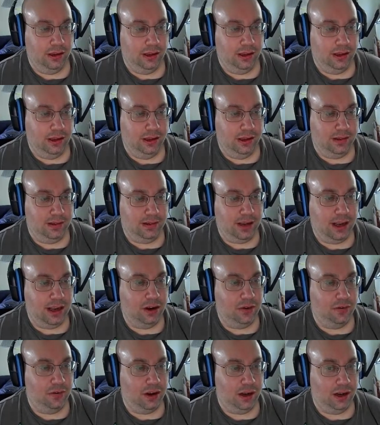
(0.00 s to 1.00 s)
it's kind
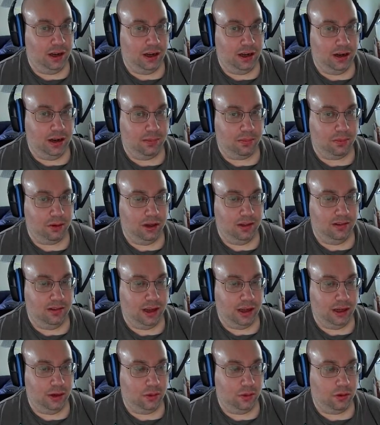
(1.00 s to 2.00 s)
of pretty
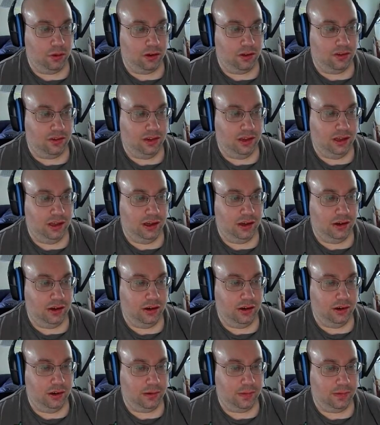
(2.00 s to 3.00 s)
tight quarters
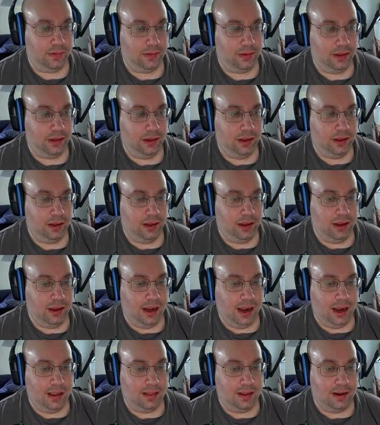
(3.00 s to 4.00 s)
here.
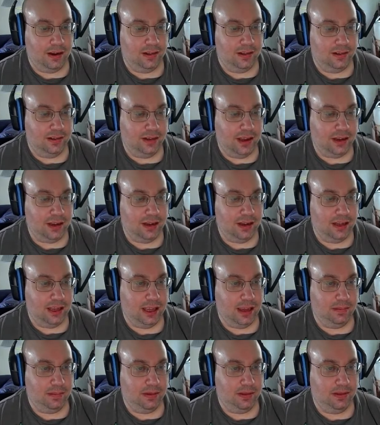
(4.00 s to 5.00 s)
And then in the second
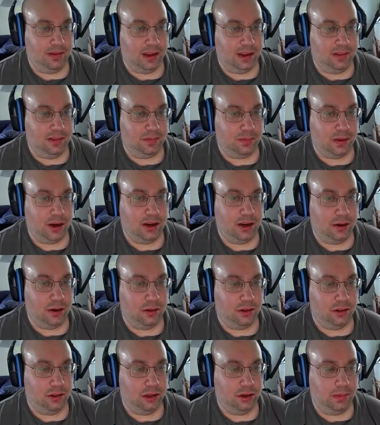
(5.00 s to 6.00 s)
campus, I spread it out a
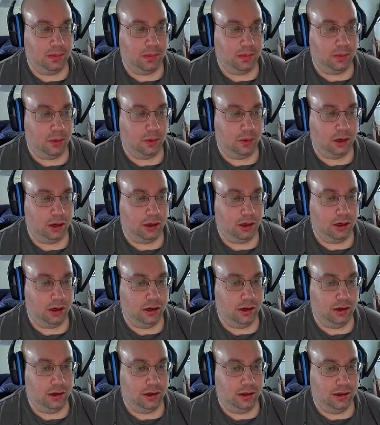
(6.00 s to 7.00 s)
little bit more.
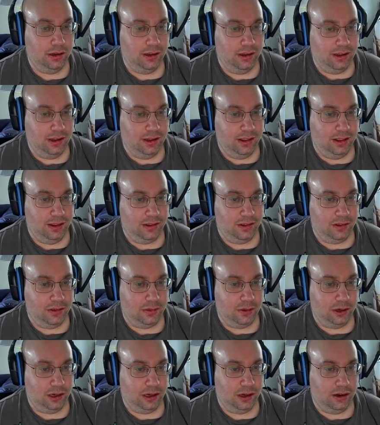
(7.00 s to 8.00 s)
This is
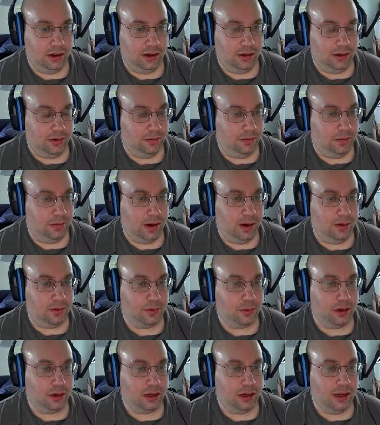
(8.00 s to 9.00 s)
where I was
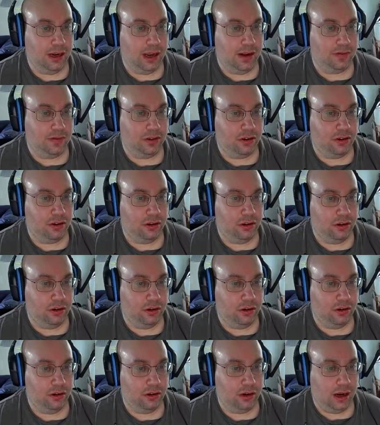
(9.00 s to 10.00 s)
working
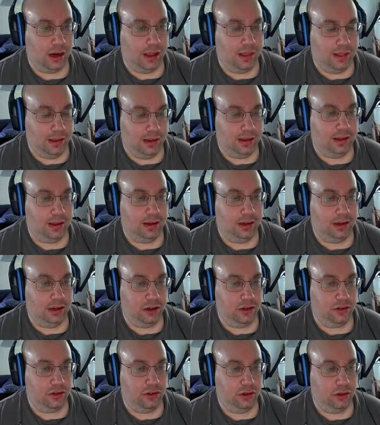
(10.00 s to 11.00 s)
after, I think, in year
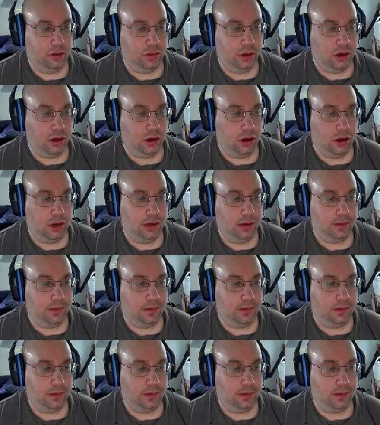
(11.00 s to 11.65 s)
2 and on.